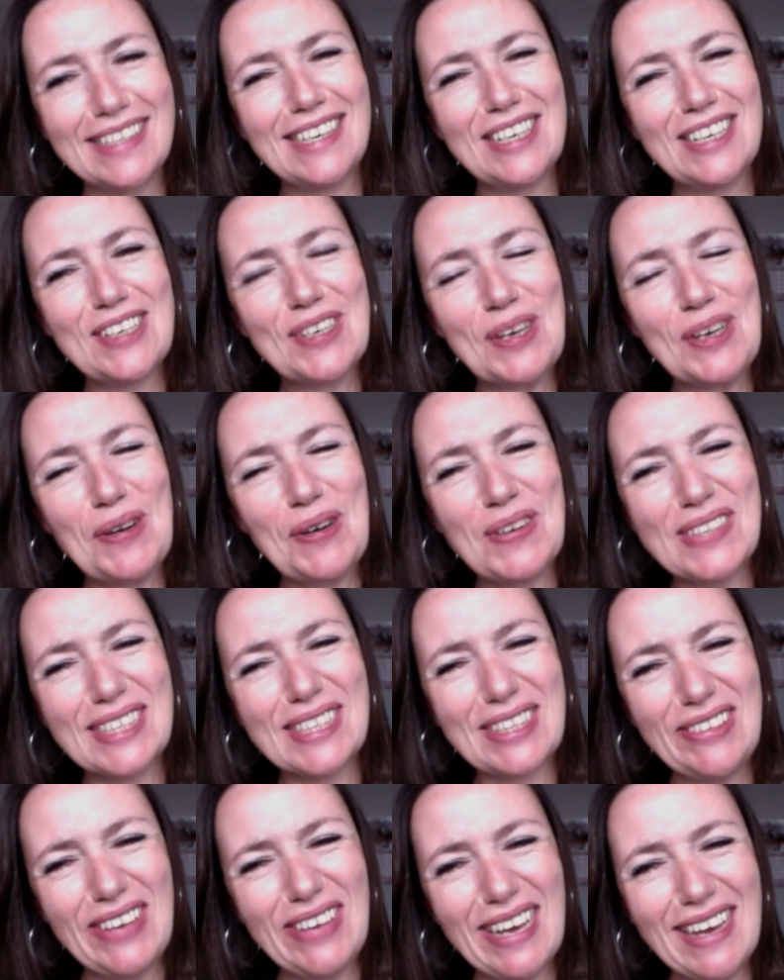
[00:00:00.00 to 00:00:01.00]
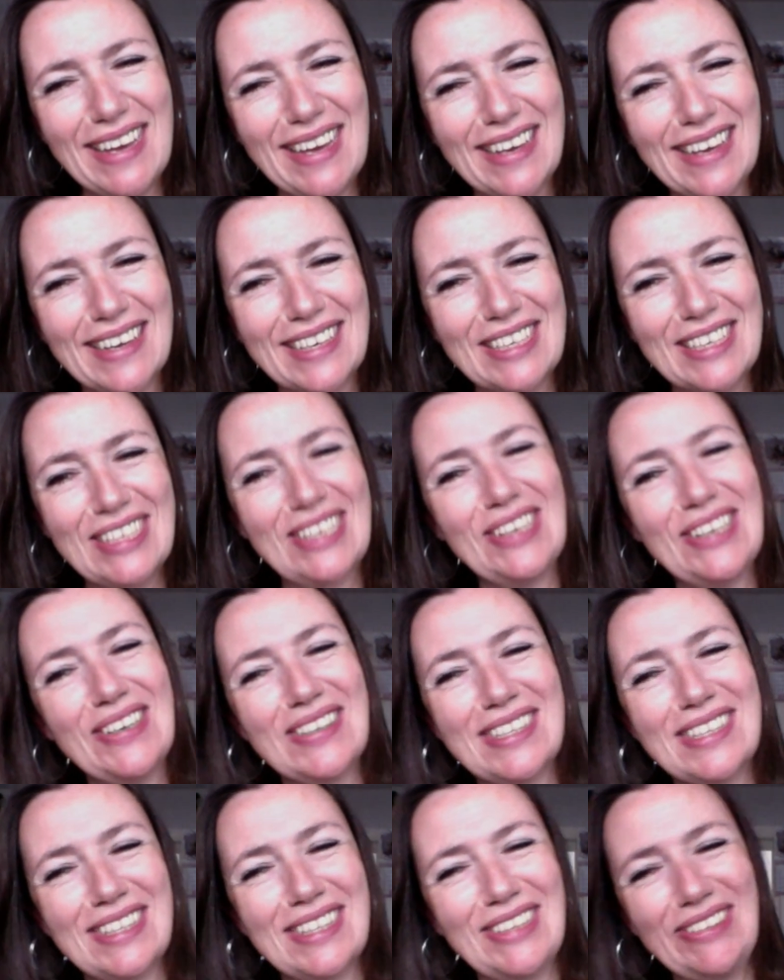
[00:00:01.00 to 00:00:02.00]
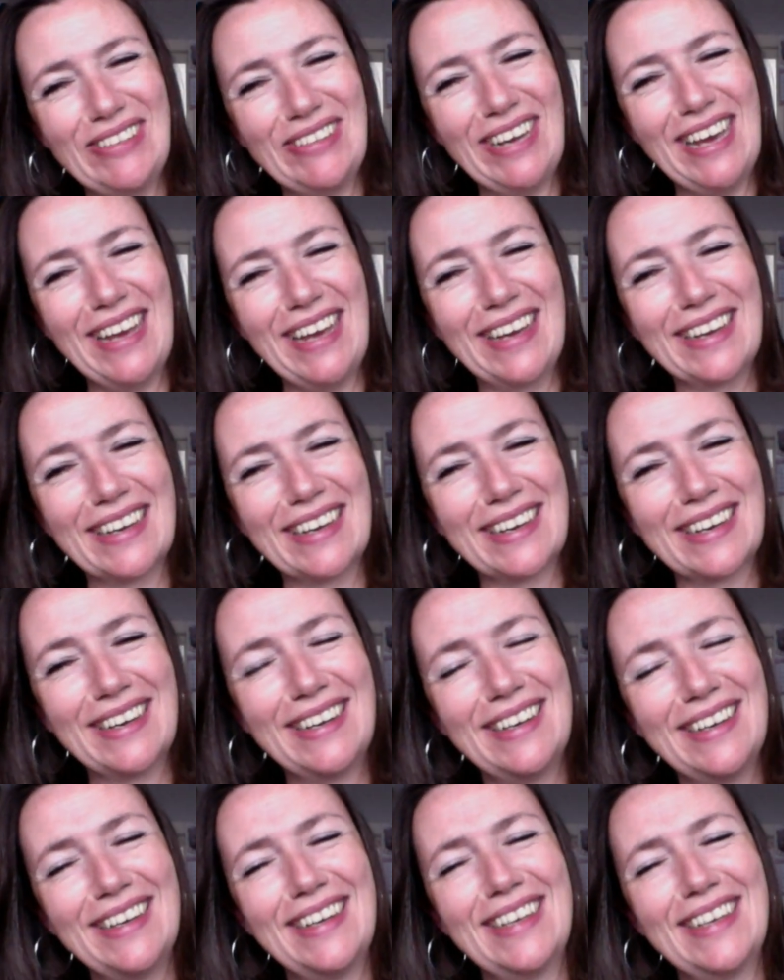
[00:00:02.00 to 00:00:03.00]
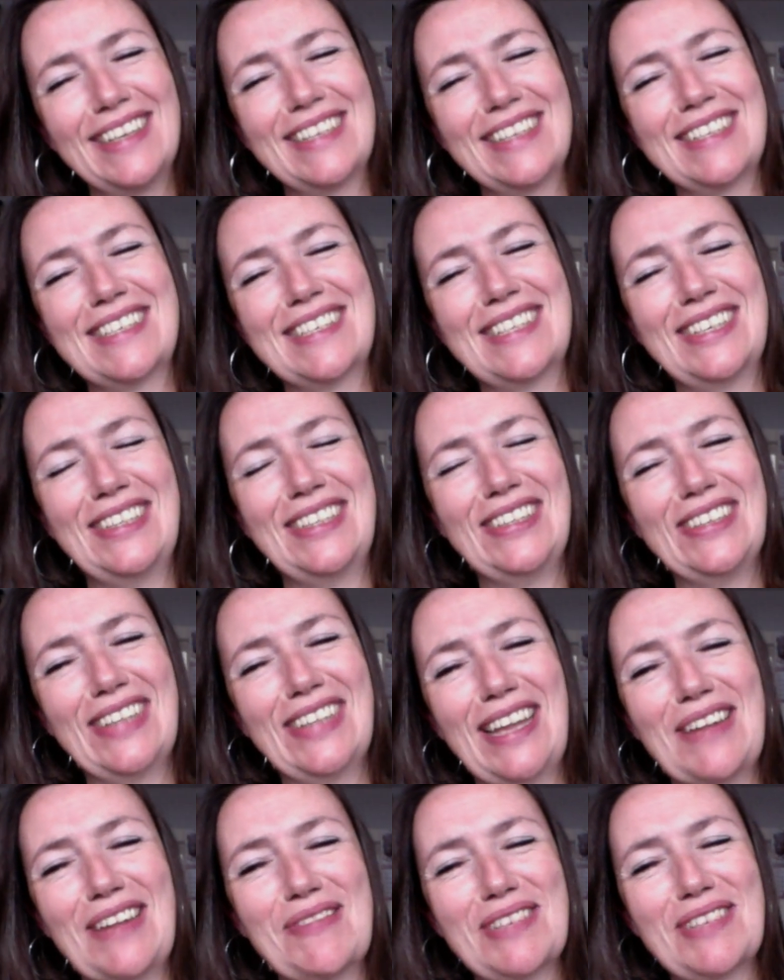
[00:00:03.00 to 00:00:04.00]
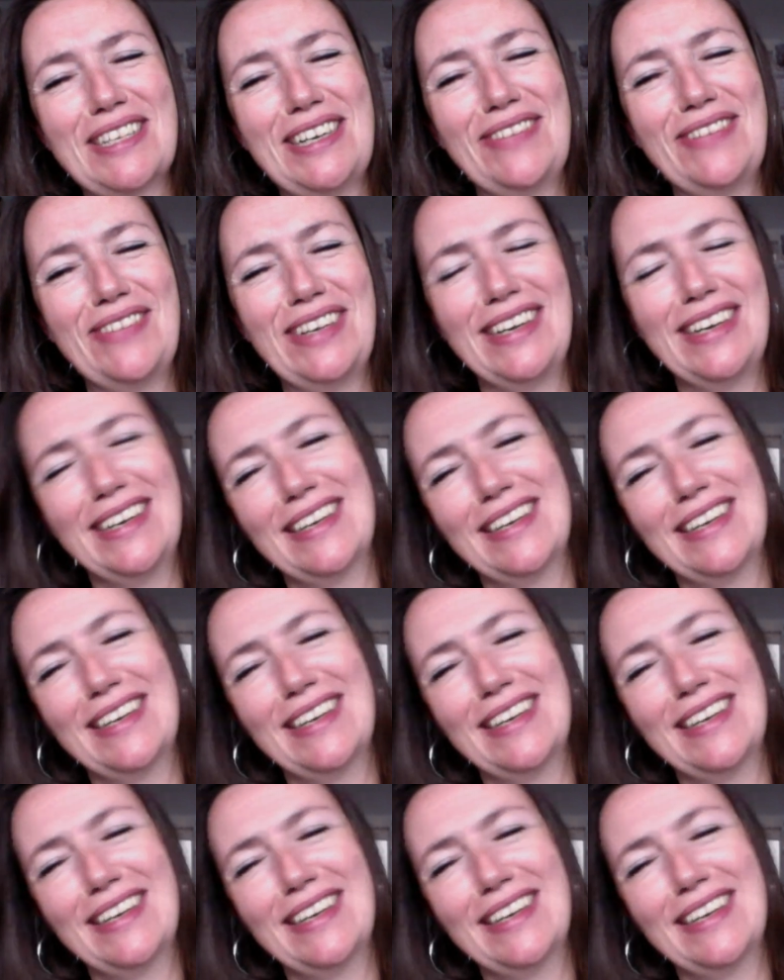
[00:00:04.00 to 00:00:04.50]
Show us the ring. Show us the ring. So that was lovely.